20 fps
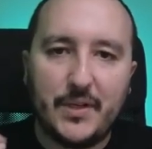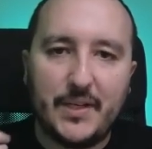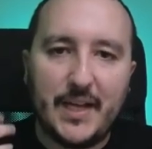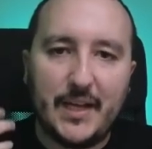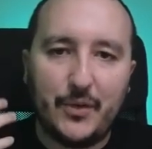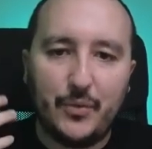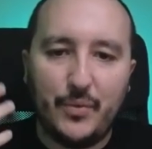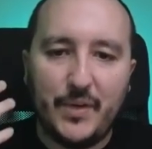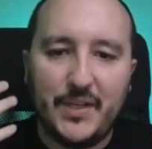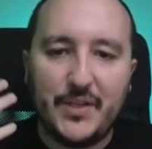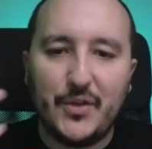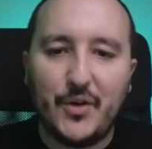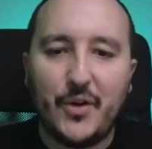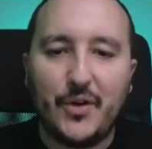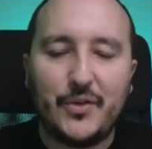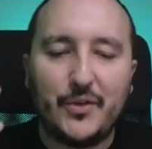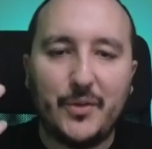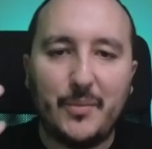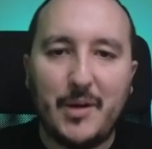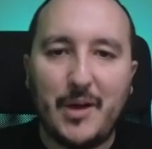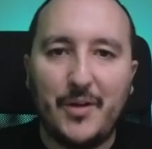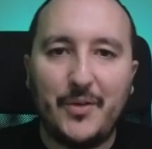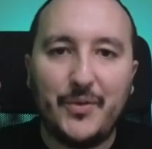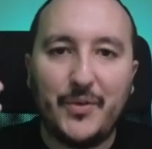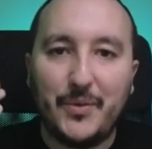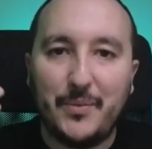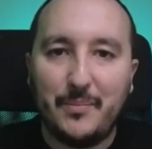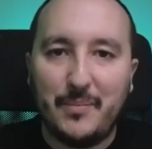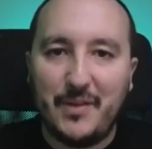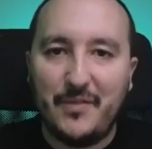that we talked
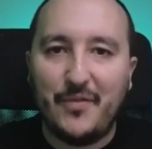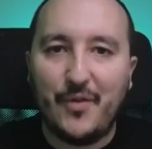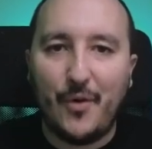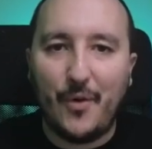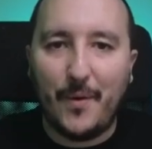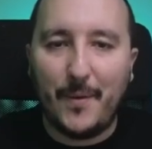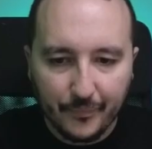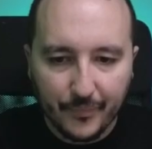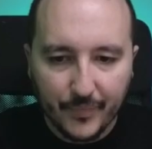about before.